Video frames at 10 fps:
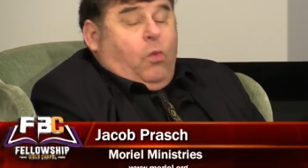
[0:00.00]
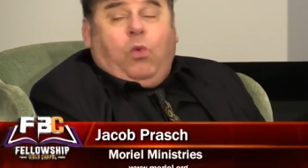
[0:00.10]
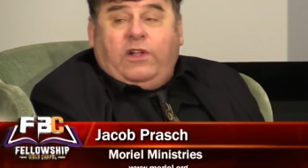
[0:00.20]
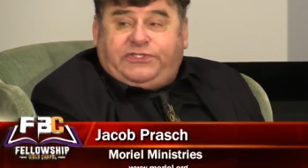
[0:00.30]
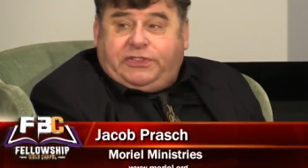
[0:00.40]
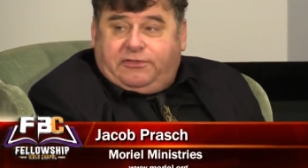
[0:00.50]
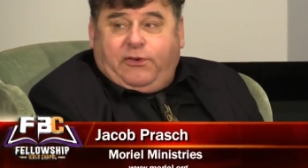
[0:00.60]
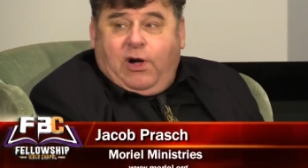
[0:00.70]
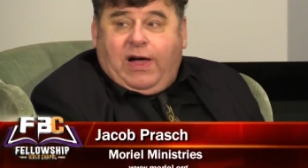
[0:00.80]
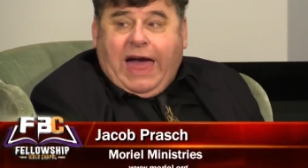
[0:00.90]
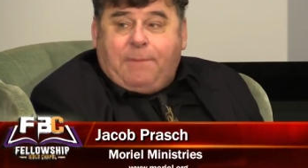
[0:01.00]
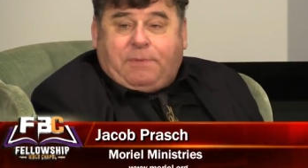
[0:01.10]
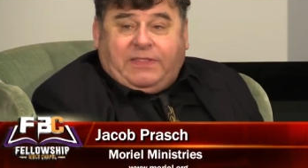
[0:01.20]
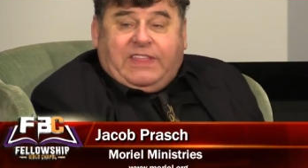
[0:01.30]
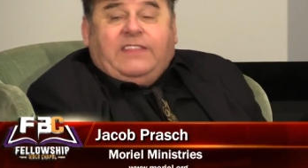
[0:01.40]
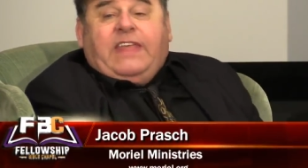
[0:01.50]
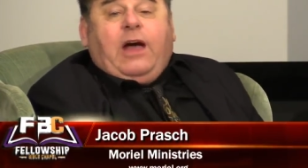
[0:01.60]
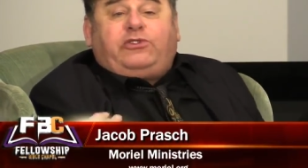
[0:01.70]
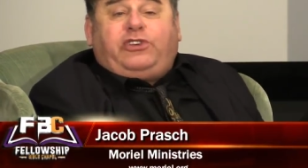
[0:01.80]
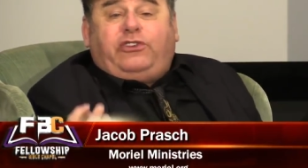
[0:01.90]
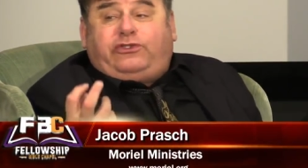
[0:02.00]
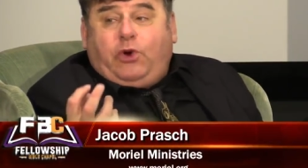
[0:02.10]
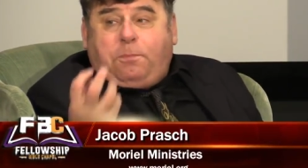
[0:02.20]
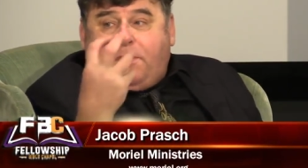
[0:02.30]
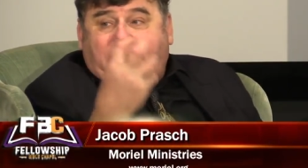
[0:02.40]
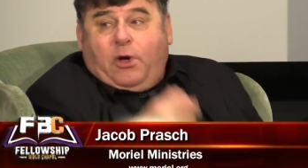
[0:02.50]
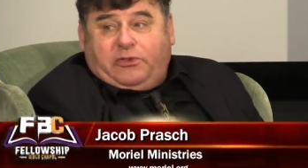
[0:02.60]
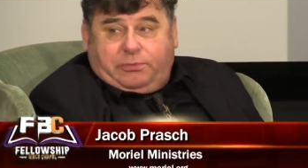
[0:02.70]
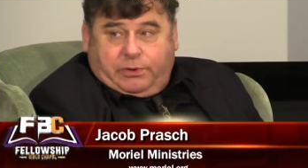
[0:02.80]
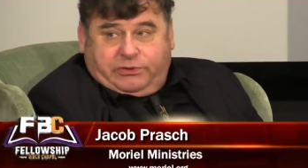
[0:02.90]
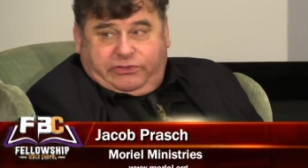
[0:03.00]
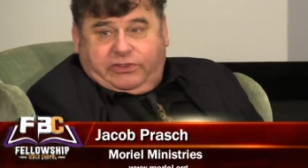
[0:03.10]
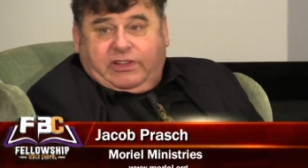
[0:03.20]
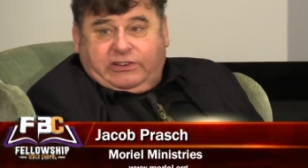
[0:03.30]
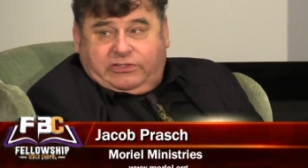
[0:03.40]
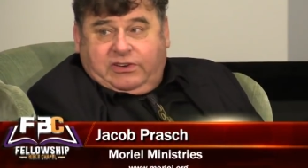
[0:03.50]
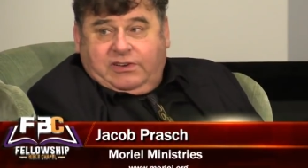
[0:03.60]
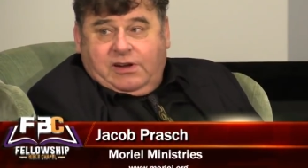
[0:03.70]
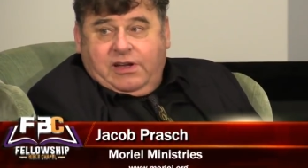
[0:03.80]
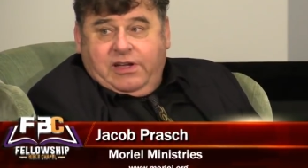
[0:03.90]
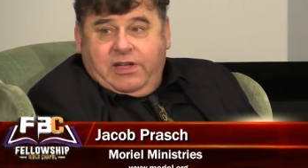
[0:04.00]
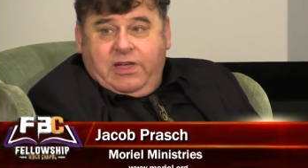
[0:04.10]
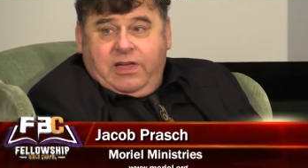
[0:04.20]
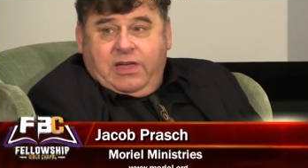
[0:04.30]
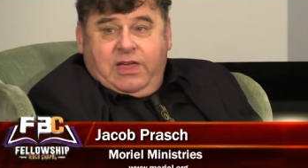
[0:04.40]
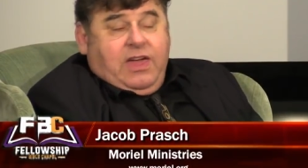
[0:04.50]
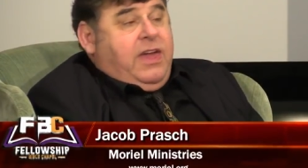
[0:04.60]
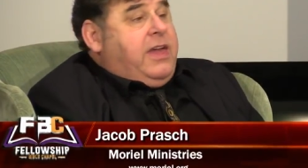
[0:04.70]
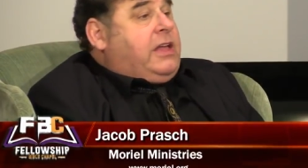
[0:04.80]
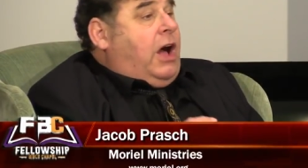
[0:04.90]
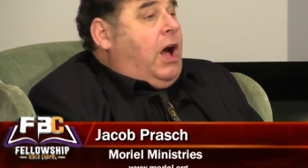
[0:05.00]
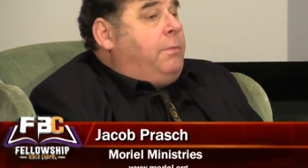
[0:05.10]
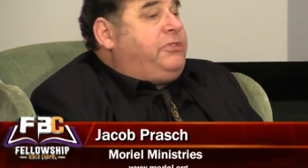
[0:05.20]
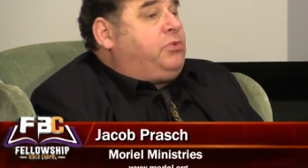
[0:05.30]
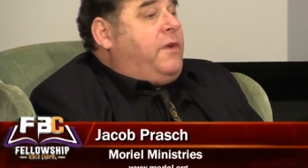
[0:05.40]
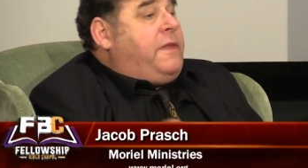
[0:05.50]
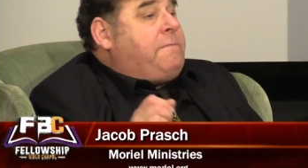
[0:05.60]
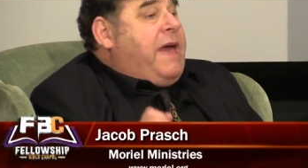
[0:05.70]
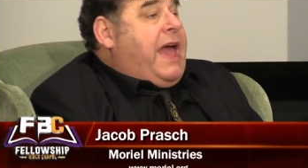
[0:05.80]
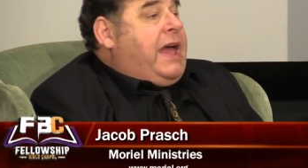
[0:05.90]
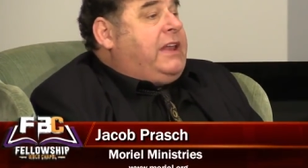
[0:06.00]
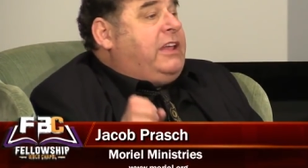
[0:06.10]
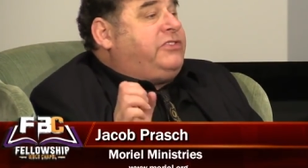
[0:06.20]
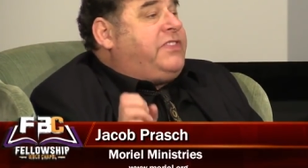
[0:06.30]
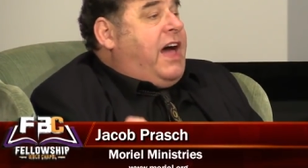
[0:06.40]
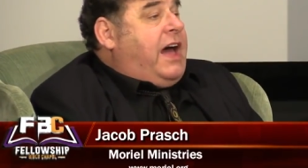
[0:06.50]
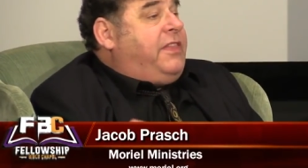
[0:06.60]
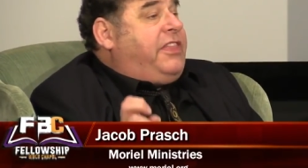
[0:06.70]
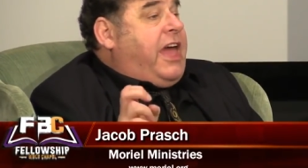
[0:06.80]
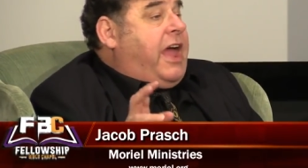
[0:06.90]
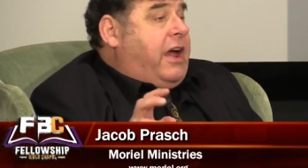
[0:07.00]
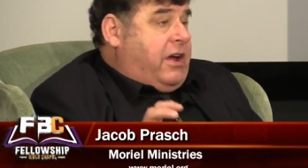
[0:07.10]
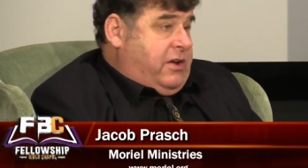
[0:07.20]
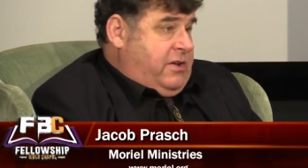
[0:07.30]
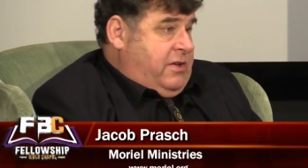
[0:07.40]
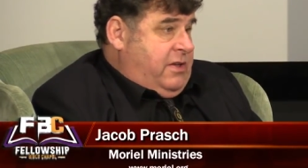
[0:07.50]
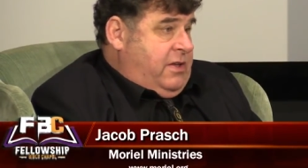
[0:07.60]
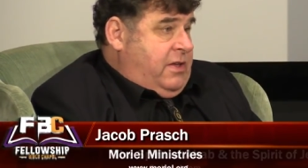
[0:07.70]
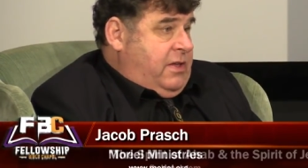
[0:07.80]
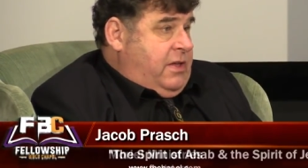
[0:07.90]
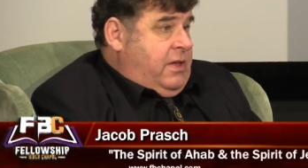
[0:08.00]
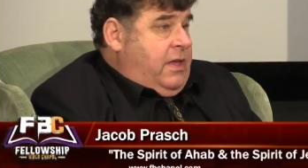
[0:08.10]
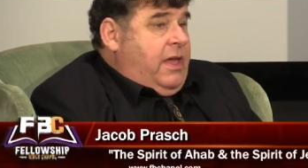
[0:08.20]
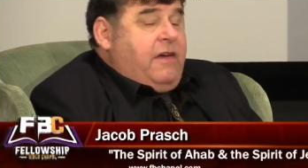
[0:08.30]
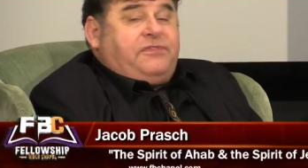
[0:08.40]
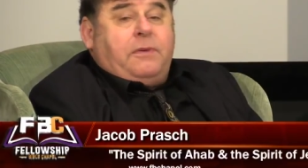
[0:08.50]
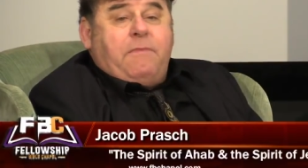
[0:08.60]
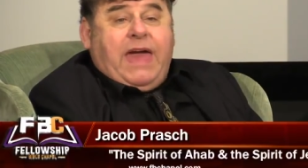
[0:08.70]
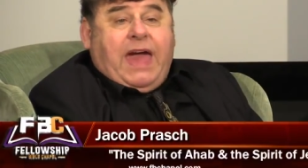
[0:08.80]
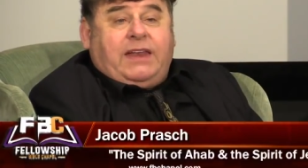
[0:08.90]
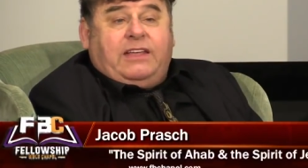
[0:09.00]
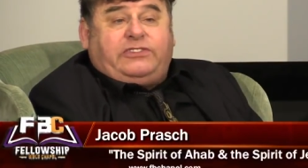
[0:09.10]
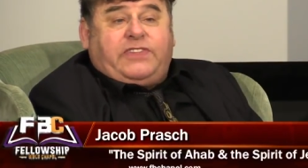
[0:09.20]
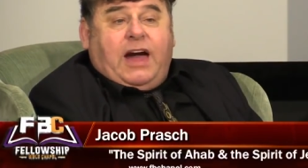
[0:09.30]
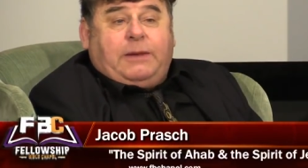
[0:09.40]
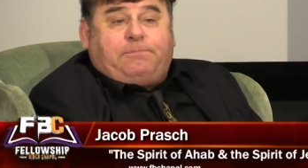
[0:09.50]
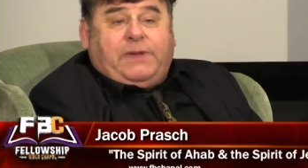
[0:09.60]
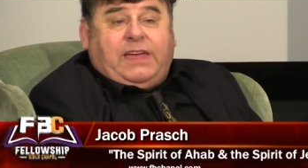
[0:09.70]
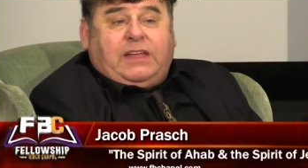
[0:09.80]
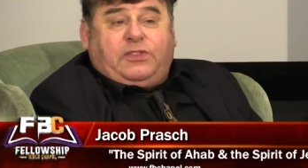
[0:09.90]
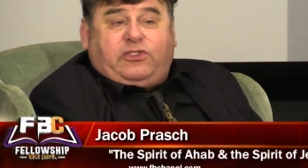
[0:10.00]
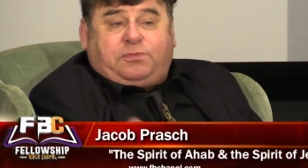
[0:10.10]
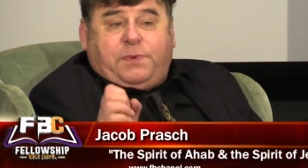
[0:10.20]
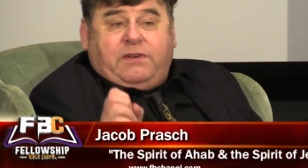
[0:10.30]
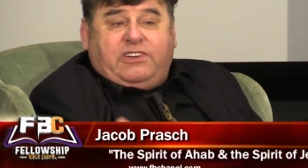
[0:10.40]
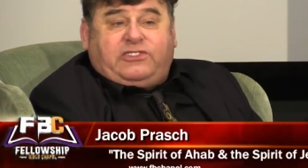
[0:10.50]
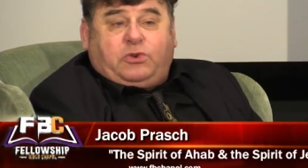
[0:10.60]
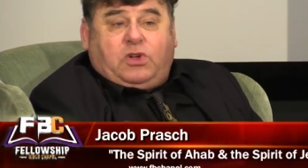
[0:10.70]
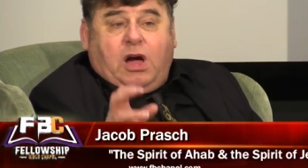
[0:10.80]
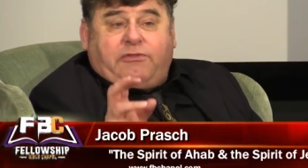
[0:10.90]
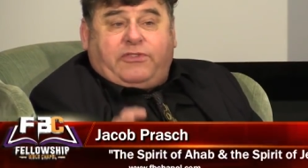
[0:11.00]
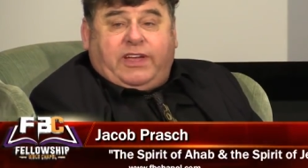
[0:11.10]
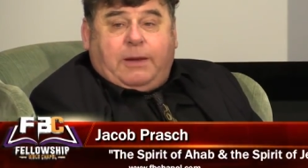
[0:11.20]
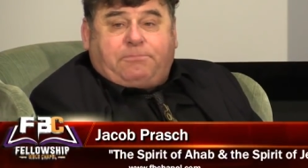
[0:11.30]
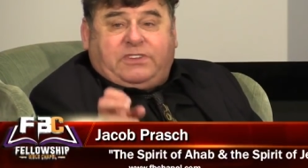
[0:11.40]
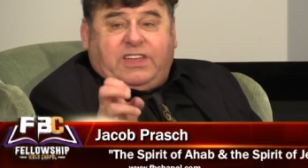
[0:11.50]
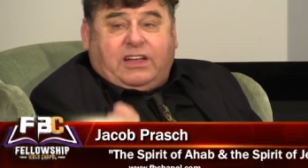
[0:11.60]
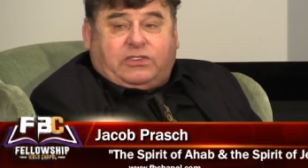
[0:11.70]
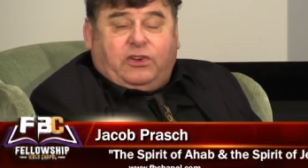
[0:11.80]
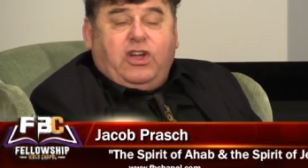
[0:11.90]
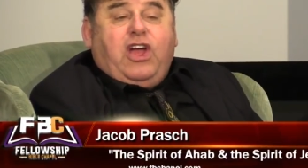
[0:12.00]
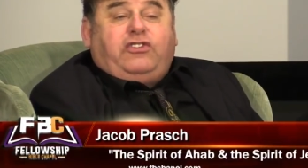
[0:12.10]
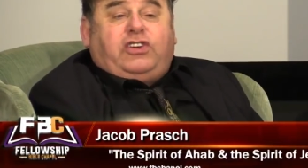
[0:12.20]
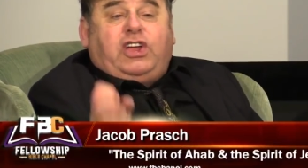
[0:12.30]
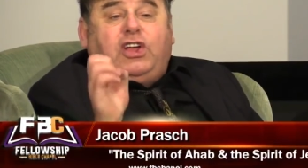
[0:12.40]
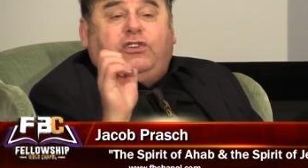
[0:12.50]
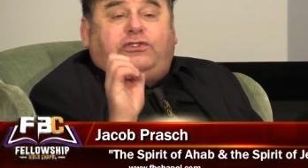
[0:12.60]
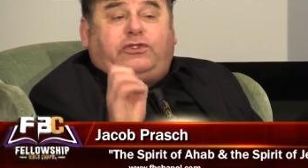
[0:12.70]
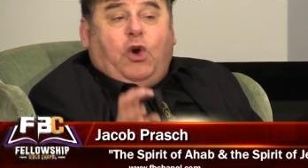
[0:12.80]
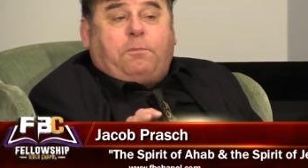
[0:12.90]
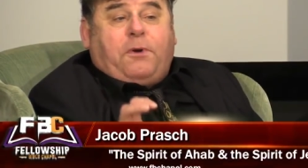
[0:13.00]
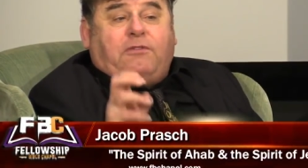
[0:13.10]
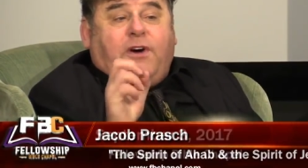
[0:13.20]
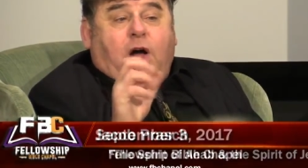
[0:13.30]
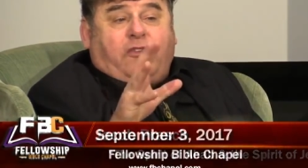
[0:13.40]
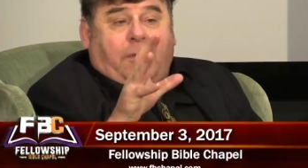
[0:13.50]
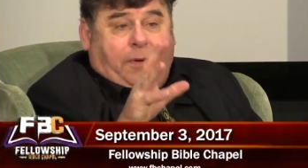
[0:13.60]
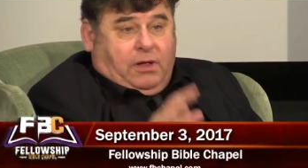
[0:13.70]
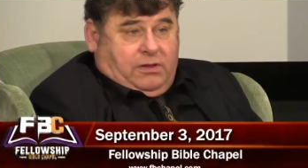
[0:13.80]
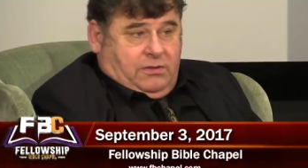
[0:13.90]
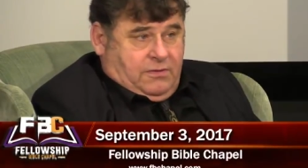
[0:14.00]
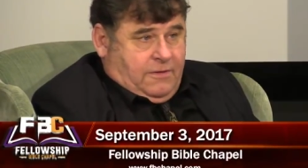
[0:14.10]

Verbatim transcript: Once the fall happened, now she's super vulnerable to seduction. He comes when the man is not there. If the man is not being the spiritual covering and protector, she is super vulnerable